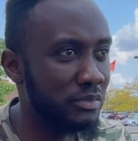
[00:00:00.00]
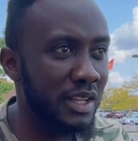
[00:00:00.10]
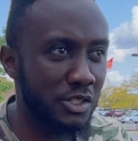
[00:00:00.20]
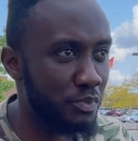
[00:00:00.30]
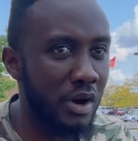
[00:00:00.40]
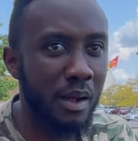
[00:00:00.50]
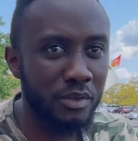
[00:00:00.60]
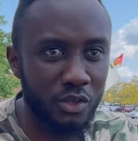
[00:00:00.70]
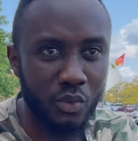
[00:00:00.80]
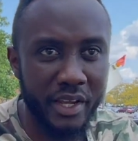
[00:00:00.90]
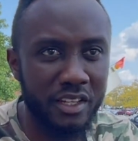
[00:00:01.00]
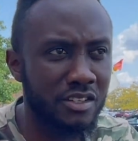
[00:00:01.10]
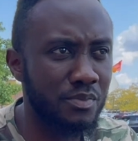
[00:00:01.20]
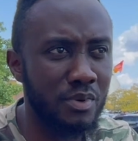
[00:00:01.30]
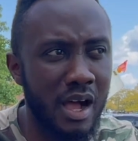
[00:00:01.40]
That's probably the way,
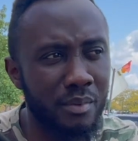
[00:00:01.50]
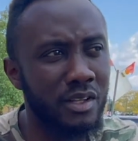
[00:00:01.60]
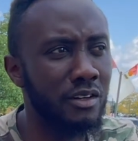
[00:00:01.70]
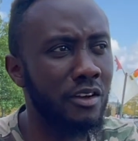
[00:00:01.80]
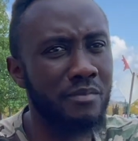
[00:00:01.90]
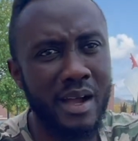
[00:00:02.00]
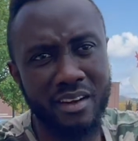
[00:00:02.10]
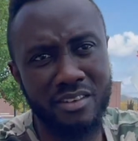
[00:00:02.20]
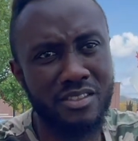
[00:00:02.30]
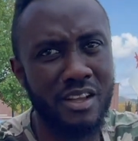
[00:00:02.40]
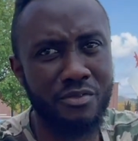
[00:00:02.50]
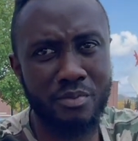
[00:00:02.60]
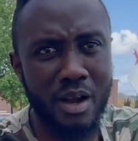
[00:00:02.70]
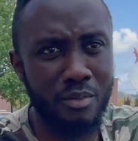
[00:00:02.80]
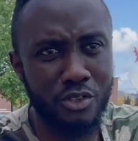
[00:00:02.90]
because probably a lot of migrants have
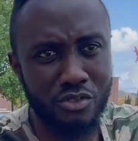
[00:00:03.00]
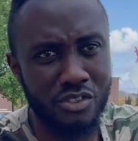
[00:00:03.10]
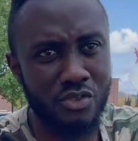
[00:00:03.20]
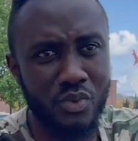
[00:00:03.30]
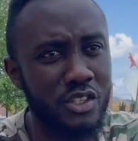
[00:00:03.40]
probably used this way.